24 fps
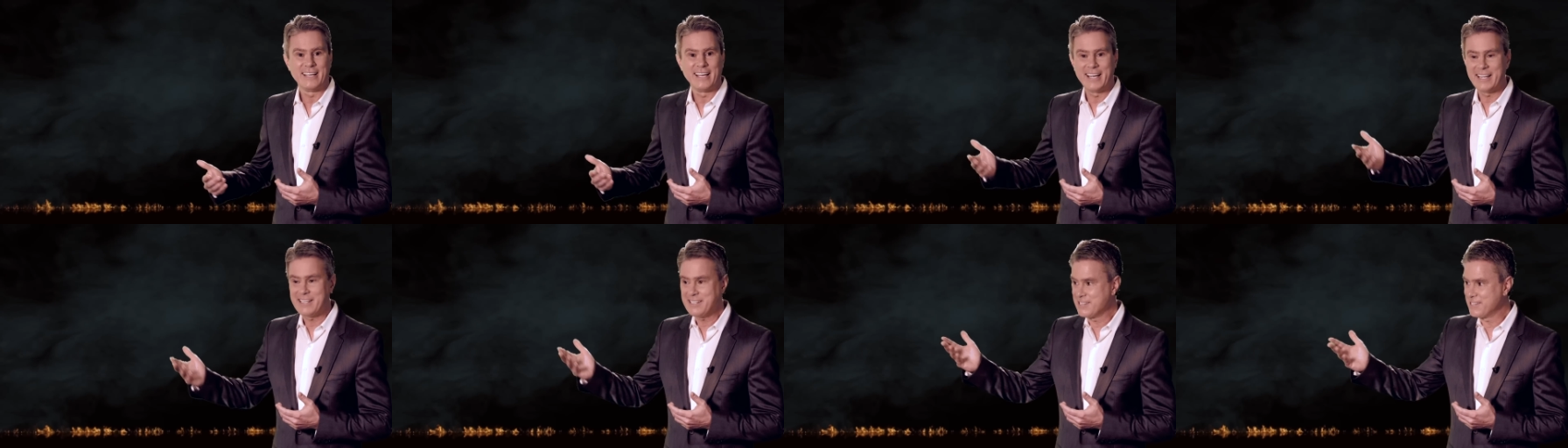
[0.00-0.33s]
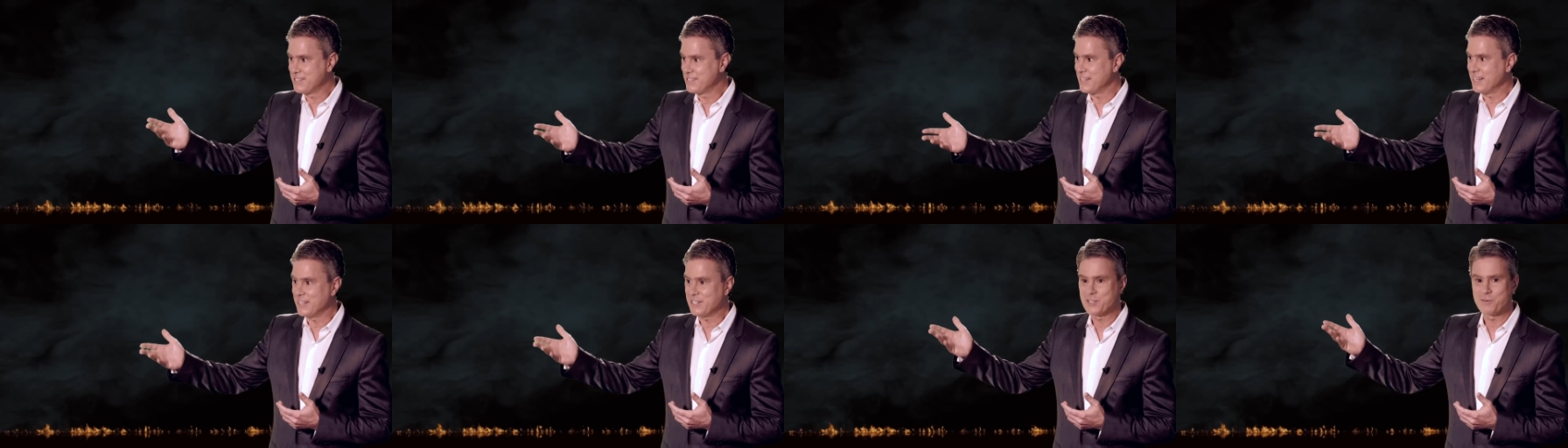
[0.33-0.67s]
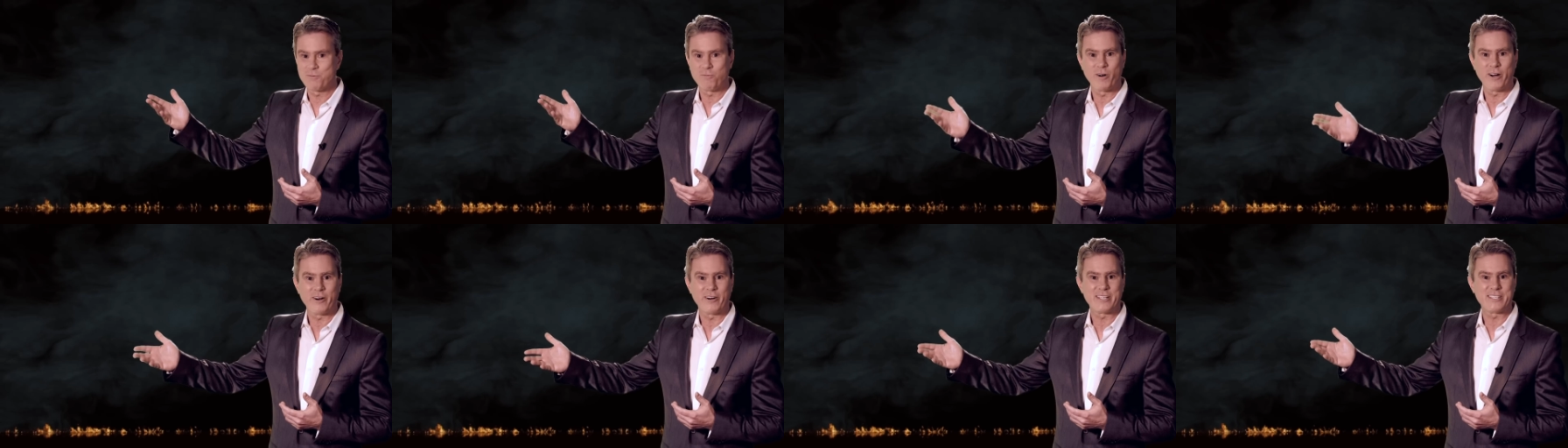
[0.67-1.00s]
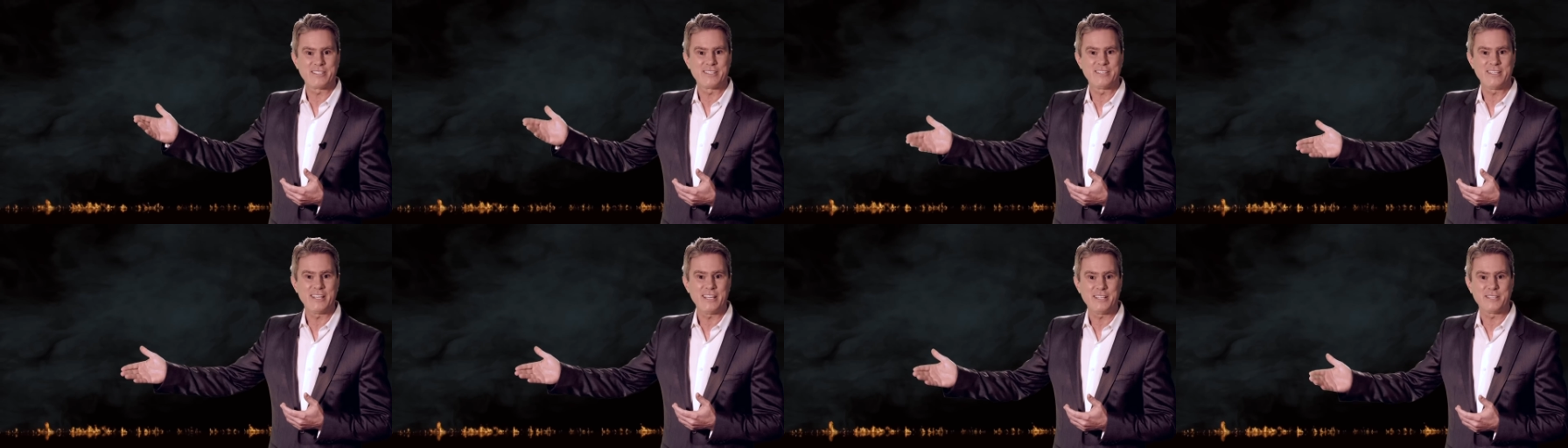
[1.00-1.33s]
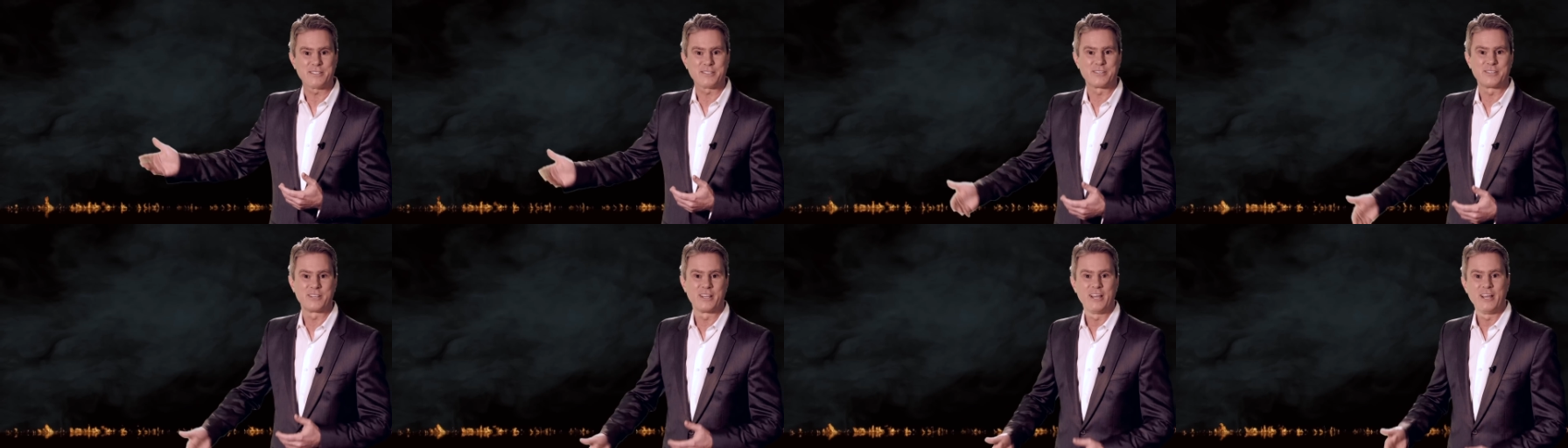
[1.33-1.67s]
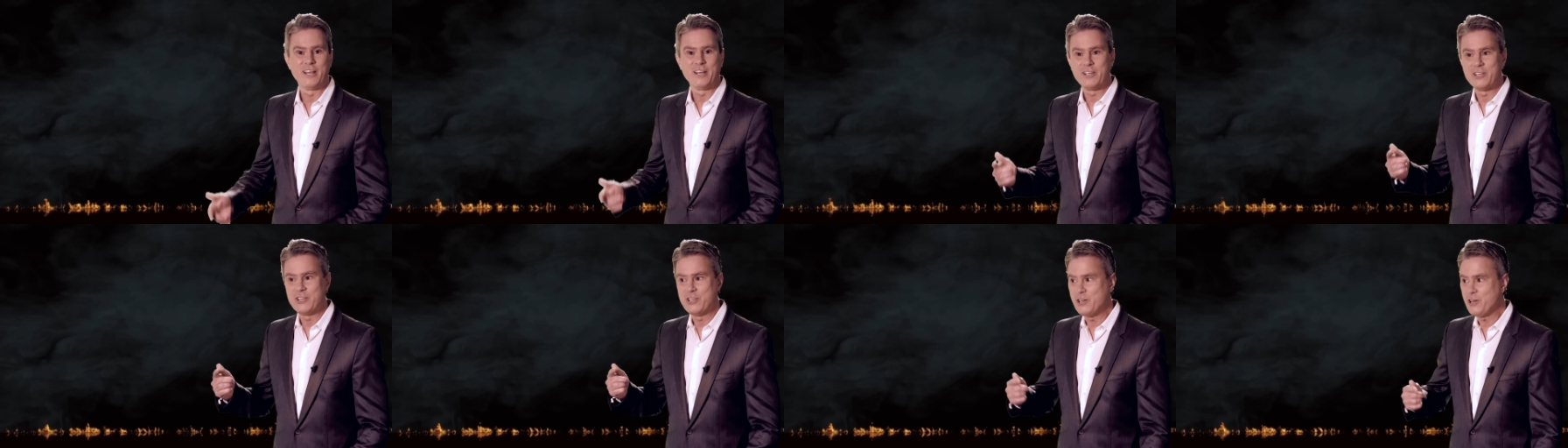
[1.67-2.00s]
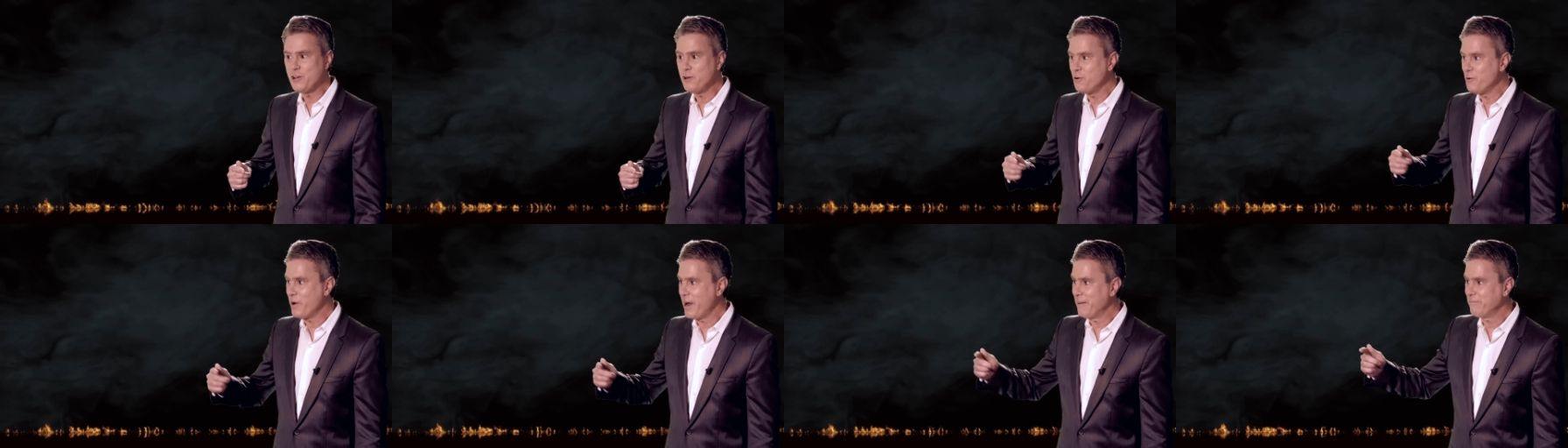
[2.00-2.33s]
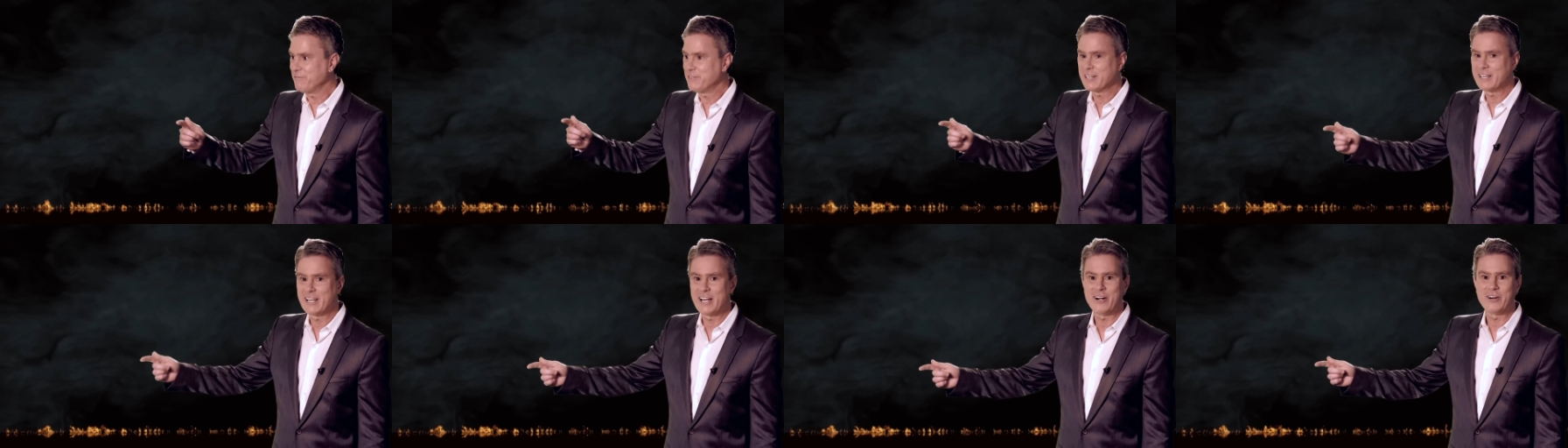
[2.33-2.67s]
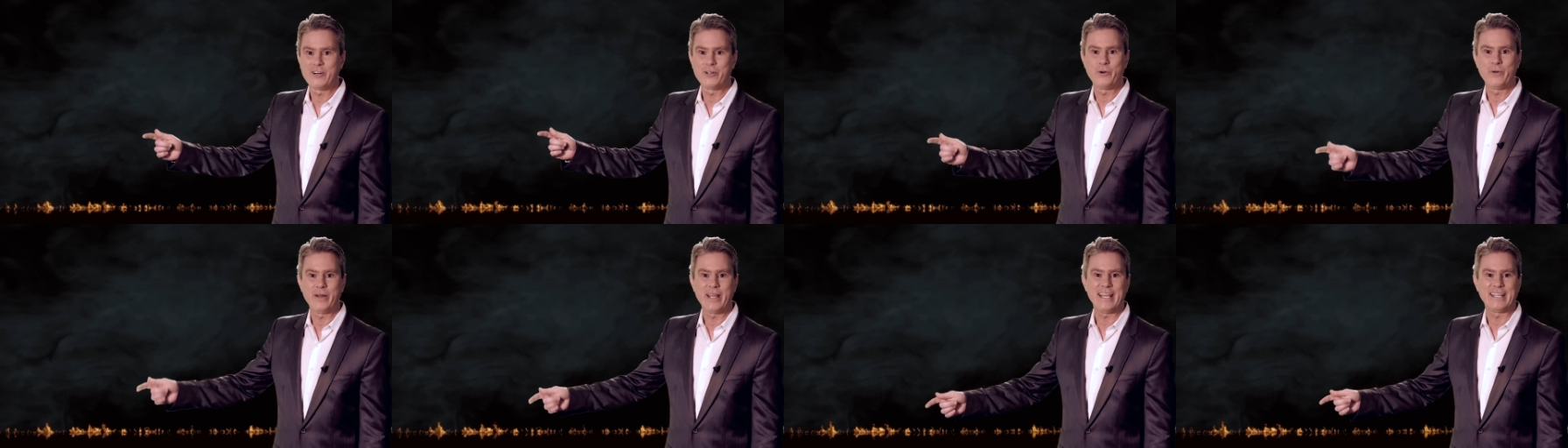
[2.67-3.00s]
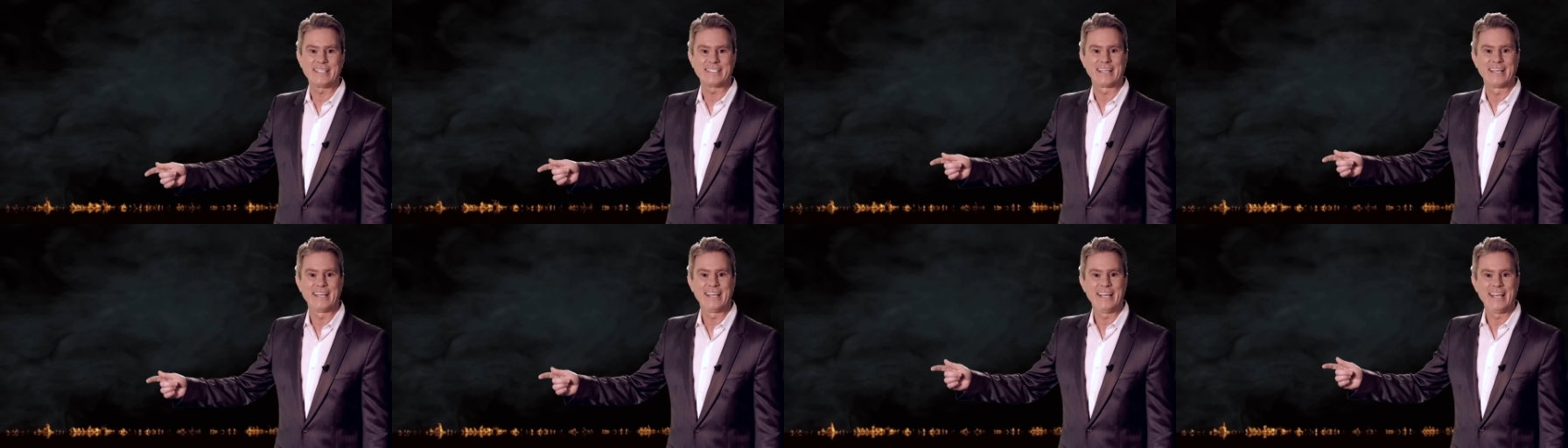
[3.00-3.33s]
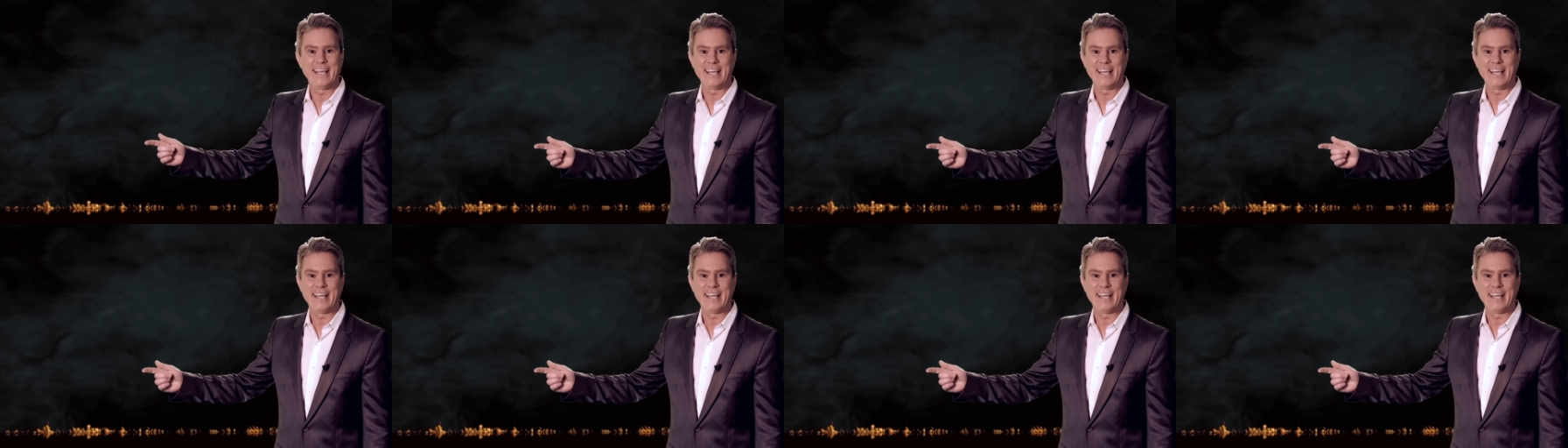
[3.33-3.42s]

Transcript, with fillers: It sits where it sits. You have to go to it.